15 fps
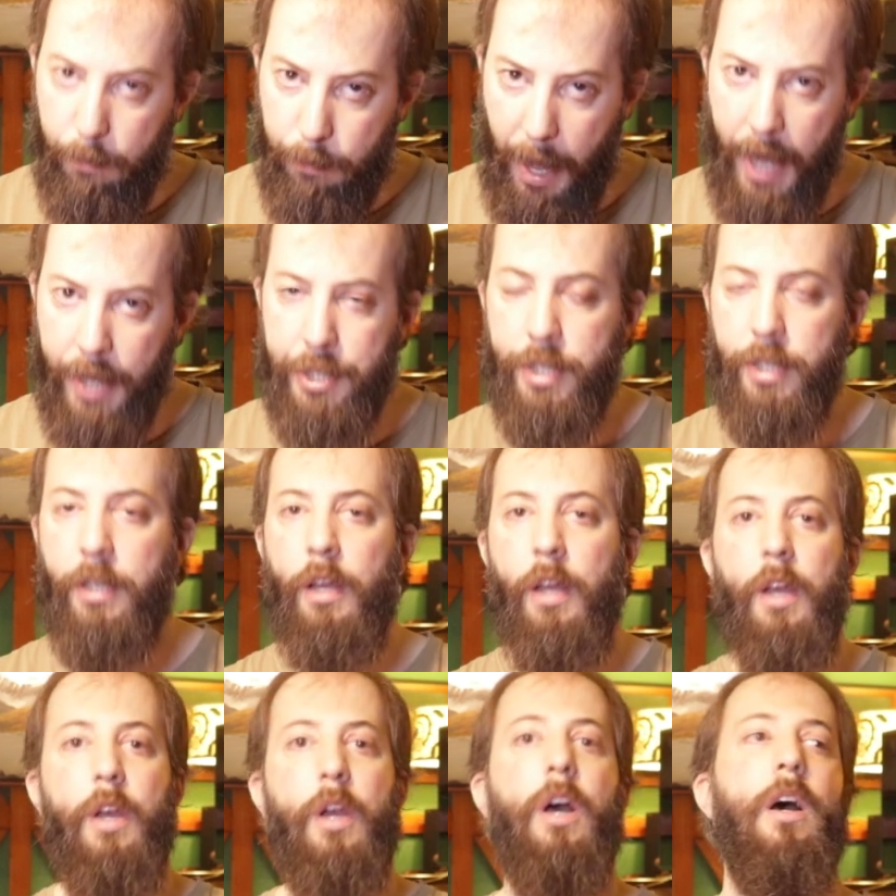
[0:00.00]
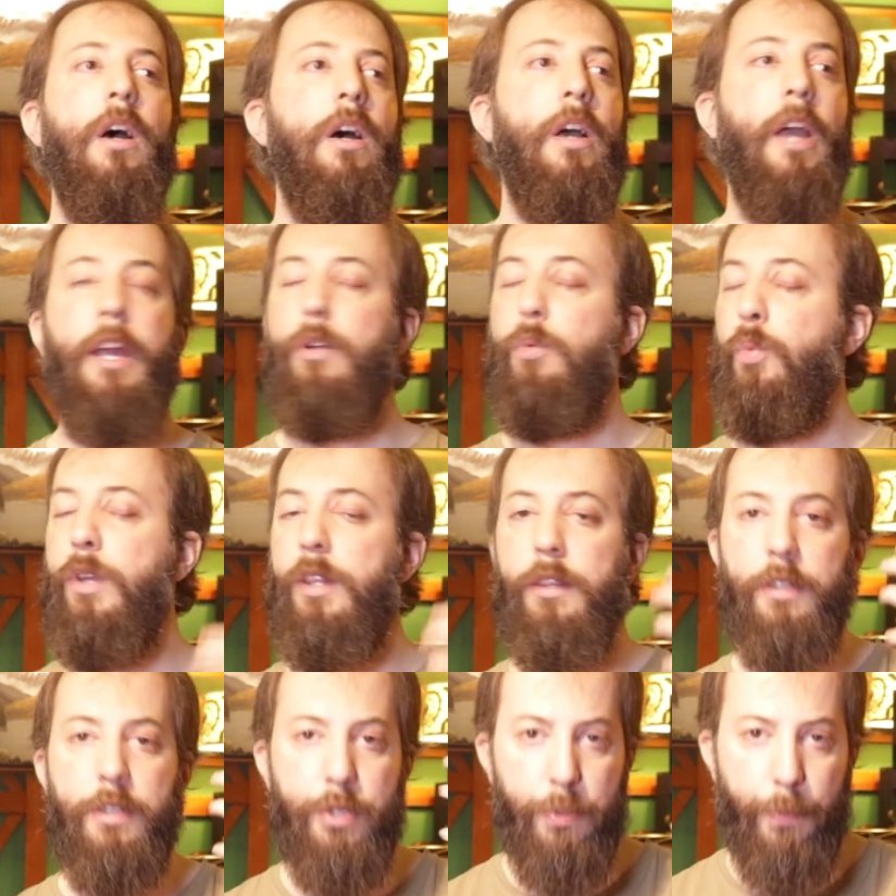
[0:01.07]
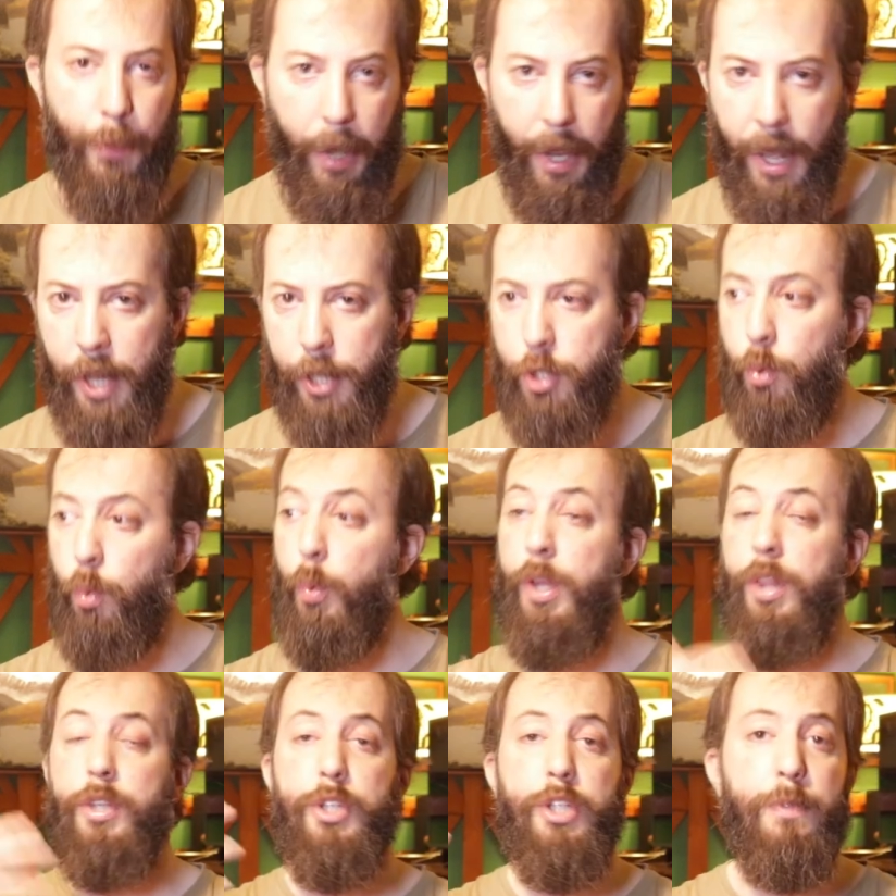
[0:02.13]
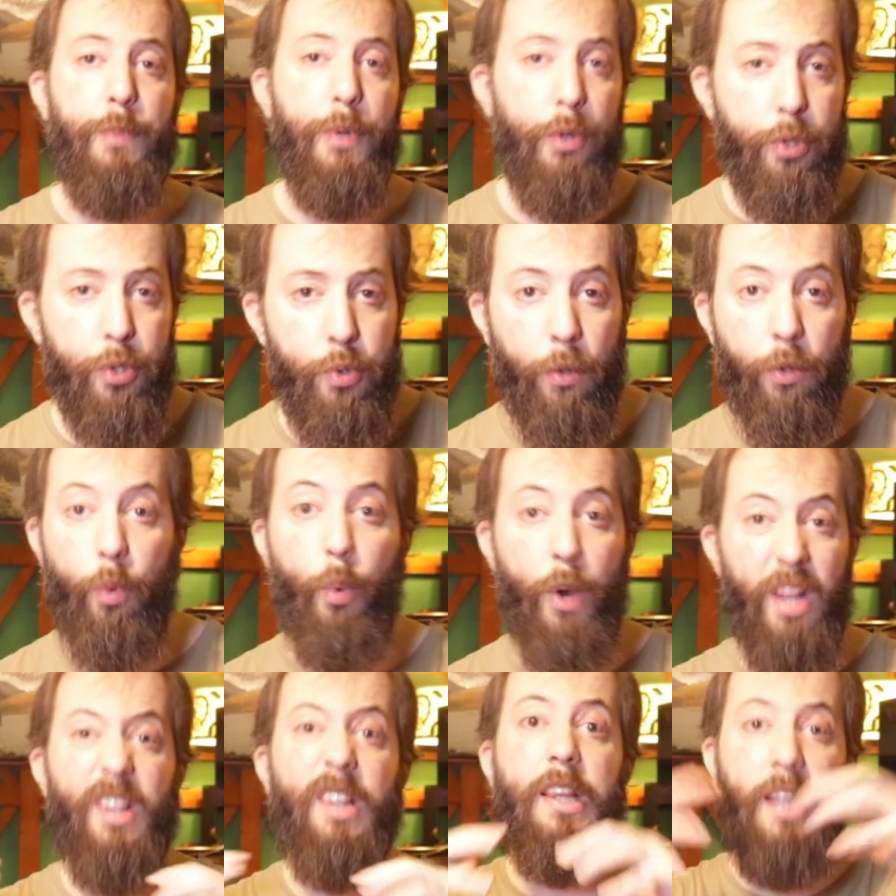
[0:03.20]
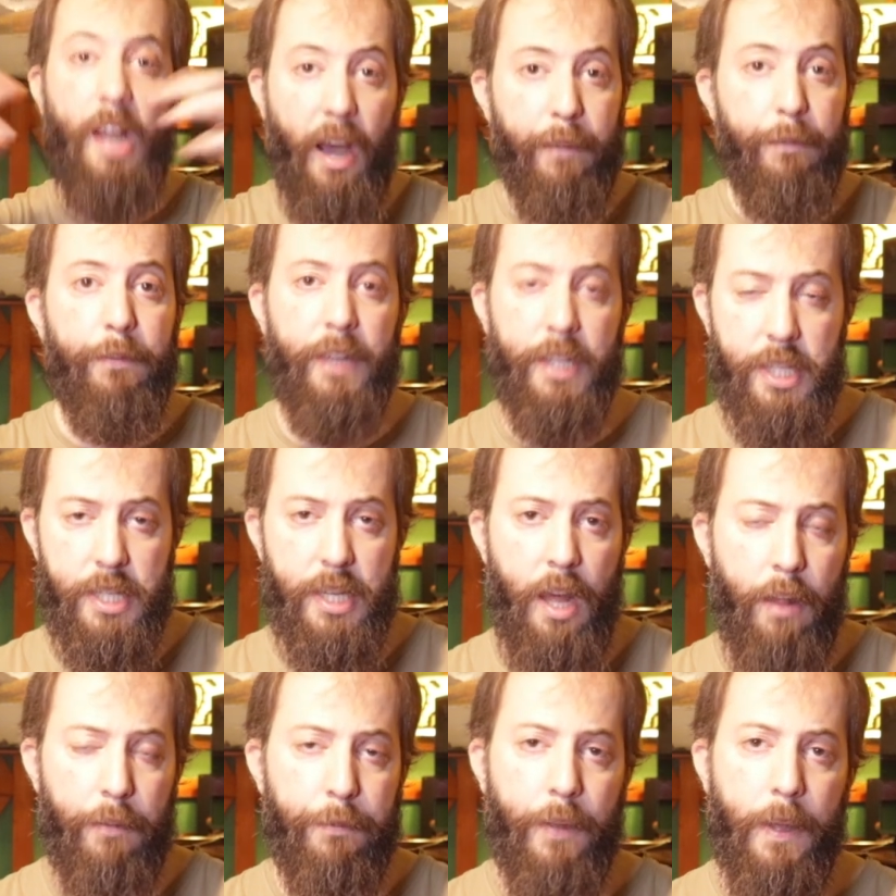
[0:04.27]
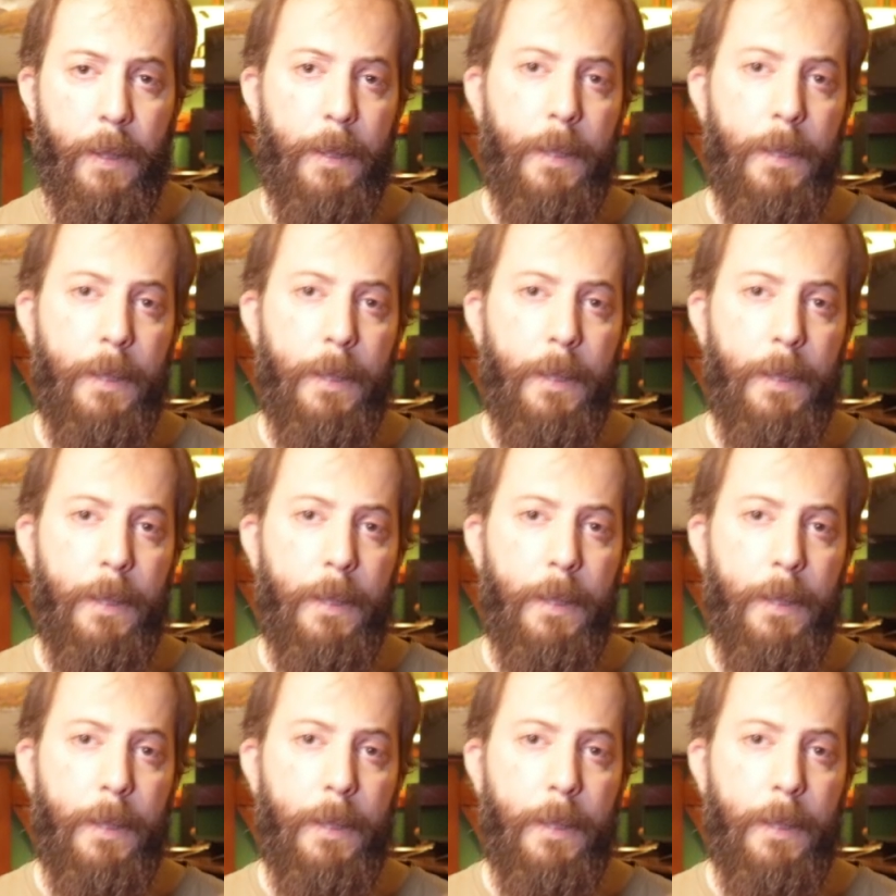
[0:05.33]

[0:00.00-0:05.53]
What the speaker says: magic and with the supernatural, with the spiritual, with life itself,